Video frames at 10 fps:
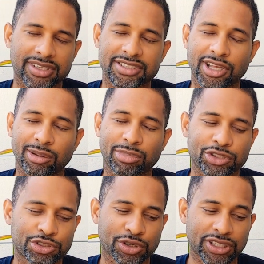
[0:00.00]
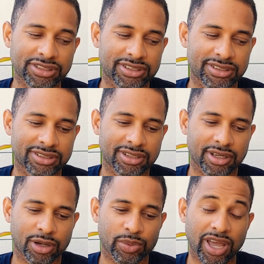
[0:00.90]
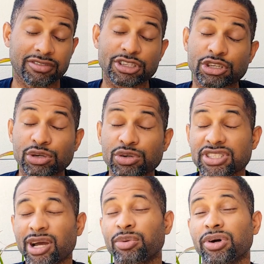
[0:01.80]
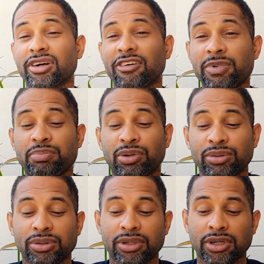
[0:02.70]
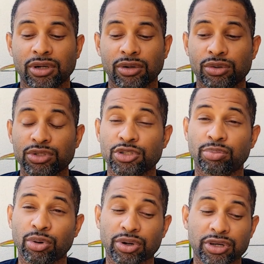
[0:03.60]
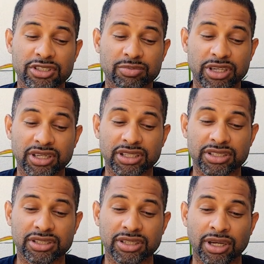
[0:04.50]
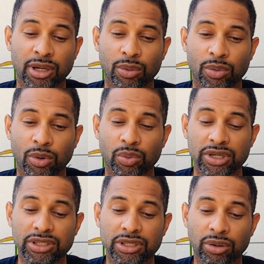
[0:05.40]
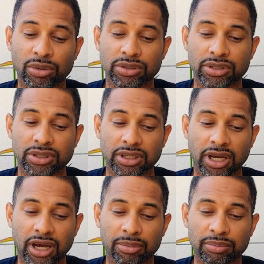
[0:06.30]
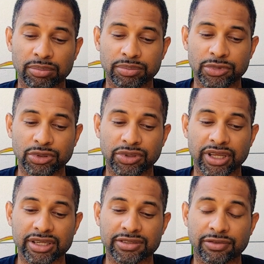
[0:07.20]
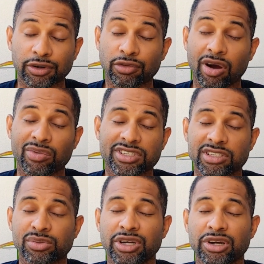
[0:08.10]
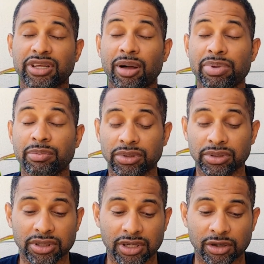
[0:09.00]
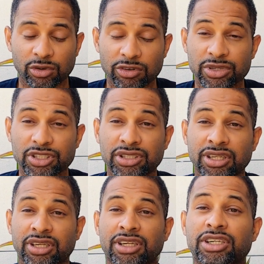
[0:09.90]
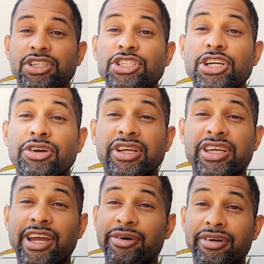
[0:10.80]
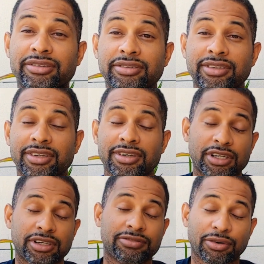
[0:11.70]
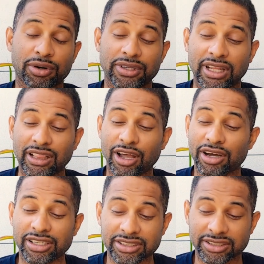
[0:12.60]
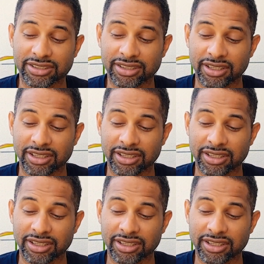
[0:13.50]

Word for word: It's all about trust. We have this huge network of people who support us because we don't do things for the wrong reasons. We're here to help people. We've been sharing and caring for the longest.